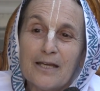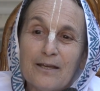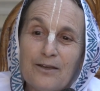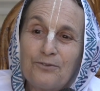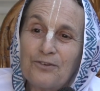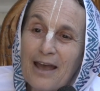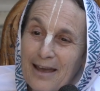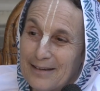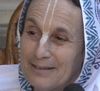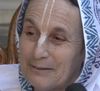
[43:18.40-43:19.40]
He
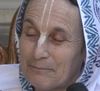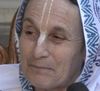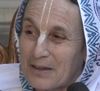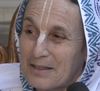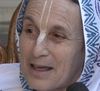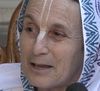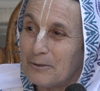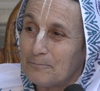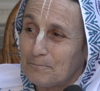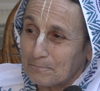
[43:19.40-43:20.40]
said
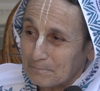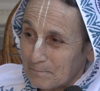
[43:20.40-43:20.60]
that